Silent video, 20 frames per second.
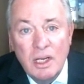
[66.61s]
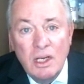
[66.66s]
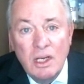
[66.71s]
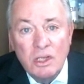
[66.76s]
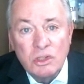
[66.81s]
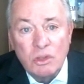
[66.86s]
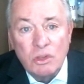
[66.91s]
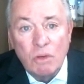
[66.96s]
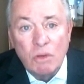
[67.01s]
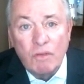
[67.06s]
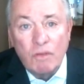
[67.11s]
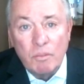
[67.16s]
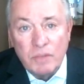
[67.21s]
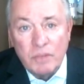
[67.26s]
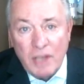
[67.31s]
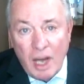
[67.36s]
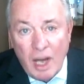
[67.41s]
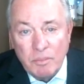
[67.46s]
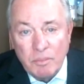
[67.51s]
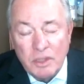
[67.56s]
So from
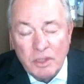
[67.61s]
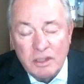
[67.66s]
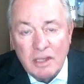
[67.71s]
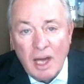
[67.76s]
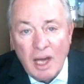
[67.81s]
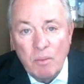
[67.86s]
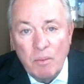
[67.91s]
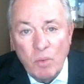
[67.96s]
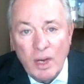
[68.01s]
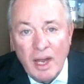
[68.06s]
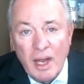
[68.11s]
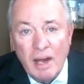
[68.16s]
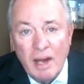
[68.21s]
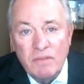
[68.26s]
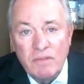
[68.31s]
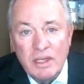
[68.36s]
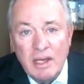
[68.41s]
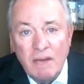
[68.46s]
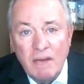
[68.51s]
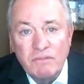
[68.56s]
time to time, we have
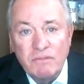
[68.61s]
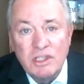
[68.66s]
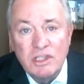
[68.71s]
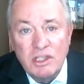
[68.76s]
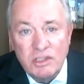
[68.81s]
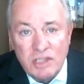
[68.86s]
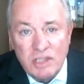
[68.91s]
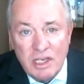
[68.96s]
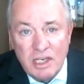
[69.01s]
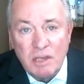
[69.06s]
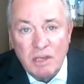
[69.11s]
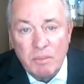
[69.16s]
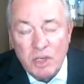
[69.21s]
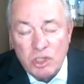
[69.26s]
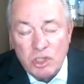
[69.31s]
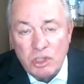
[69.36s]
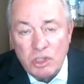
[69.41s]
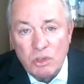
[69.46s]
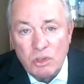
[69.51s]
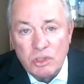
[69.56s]
the FCC
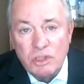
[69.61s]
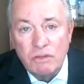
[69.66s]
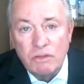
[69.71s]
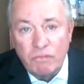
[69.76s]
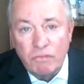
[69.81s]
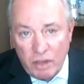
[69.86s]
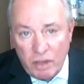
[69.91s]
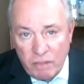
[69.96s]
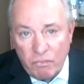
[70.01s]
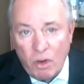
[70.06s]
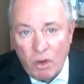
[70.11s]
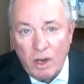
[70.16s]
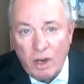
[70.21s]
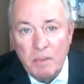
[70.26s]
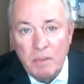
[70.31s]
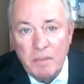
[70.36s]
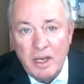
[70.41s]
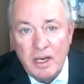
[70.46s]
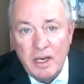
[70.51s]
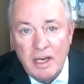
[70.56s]
commissioners in front of our
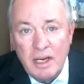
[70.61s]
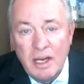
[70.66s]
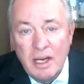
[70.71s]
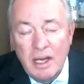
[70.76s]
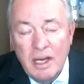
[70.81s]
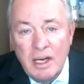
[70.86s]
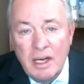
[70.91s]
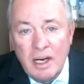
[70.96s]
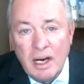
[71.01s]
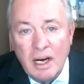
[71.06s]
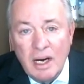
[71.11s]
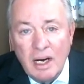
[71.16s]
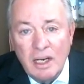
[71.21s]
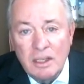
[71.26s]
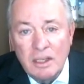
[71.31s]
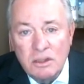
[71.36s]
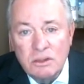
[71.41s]
committee uh,